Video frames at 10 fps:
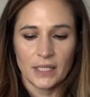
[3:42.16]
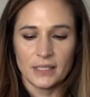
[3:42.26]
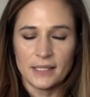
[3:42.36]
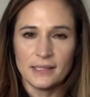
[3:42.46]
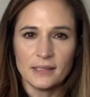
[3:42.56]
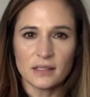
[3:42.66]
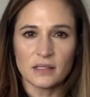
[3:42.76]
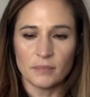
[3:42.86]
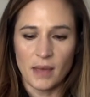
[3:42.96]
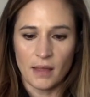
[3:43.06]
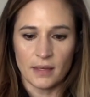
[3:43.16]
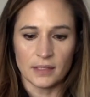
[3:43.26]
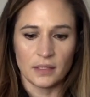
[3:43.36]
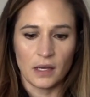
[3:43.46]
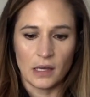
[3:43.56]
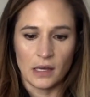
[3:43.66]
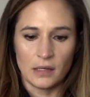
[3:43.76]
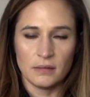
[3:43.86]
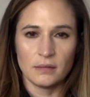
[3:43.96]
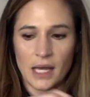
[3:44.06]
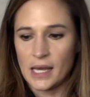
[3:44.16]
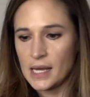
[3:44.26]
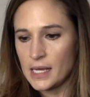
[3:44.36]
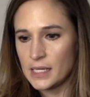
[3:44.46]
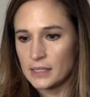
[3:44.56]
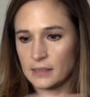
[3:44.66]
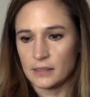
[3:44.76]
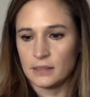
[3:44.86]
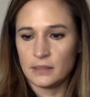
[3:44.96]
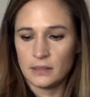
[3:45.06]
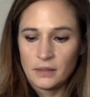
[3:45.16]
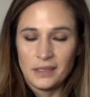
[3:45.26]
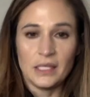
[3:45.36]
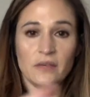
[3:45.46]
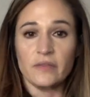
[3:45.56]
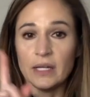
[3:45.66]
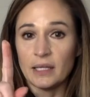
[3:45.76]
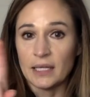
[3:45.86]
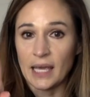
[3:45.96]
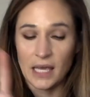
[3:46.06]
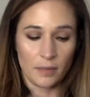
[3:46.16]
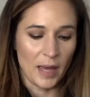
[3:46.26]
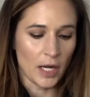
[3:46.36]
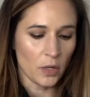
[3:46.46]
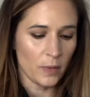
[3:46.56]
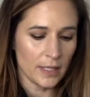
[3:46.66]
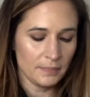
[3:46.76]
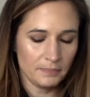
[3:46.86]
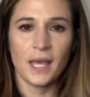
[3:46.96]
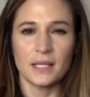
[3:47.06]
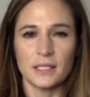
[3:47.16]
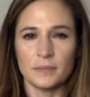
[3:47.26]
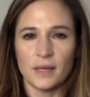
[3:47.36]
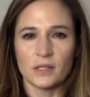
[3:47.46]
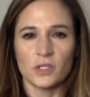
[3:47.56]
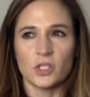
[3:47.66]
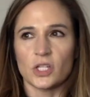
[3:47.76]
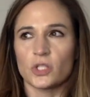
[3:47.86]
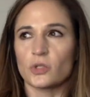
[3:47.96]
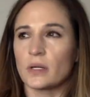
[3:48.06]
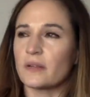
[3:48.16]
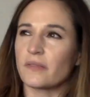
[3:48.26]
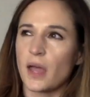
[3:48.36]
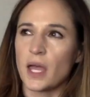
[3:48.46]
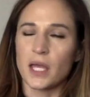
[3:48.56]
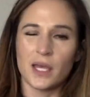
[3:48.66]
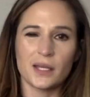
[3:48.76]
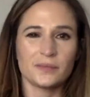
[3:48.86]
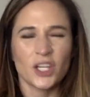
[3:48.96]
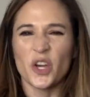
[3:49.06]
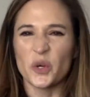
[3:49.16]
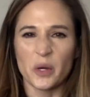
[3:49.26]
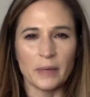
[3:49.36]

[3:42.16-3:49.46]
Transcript: It doesn't smell as good as the vanilla cake batter one. It smells just sort of like cocoa